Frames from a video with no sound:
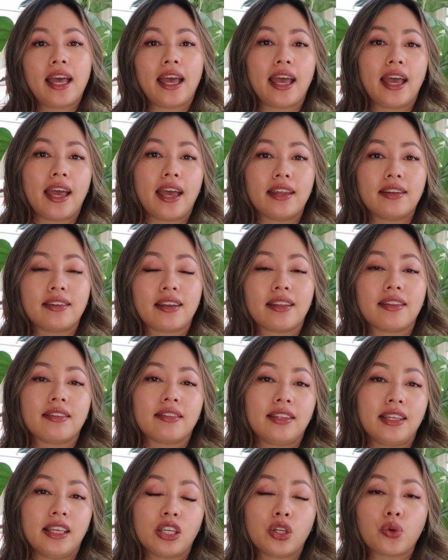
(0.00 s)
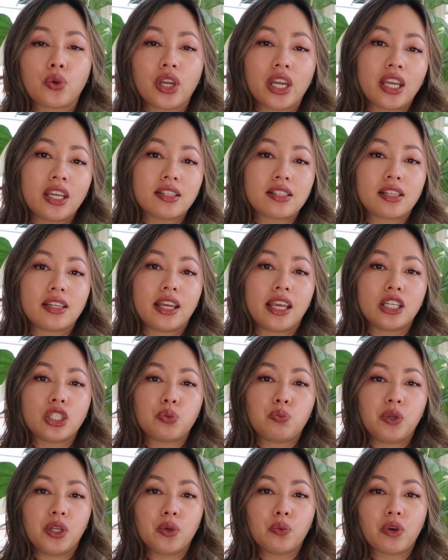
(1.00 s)
and the ingredients in
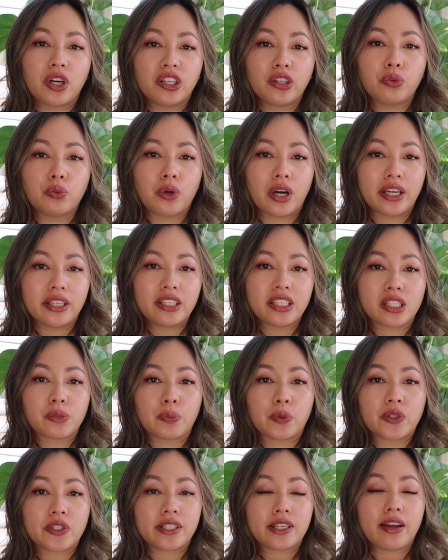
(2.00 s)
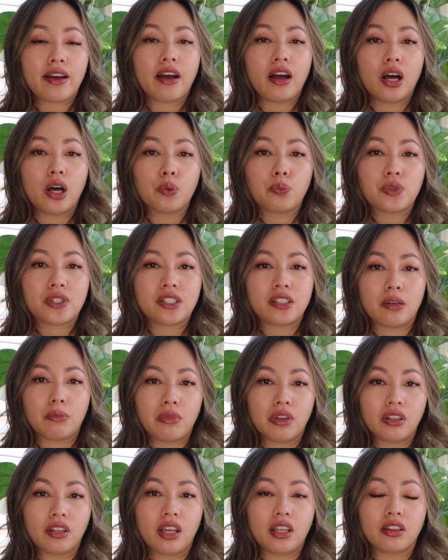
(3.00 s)
HB 101 is supposed to help
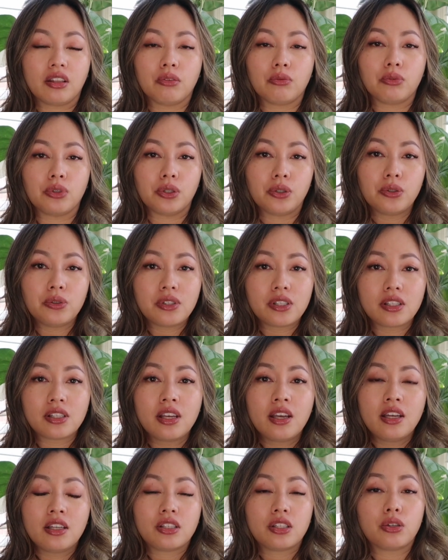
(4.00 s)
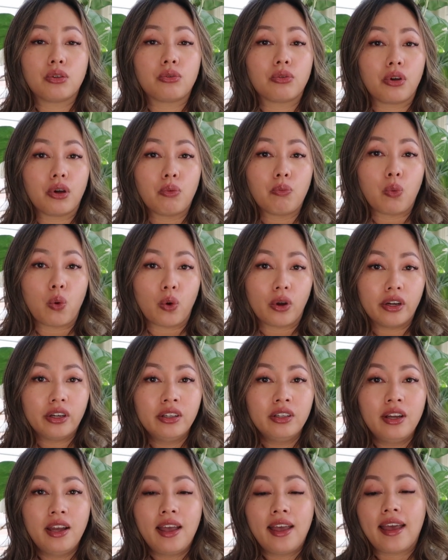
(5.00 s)
stimulate the roots to grow
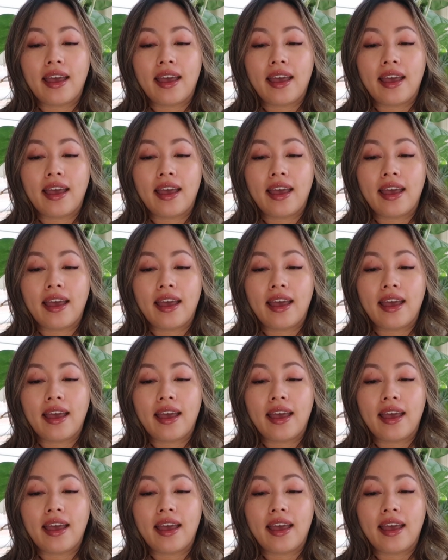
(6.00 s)
more.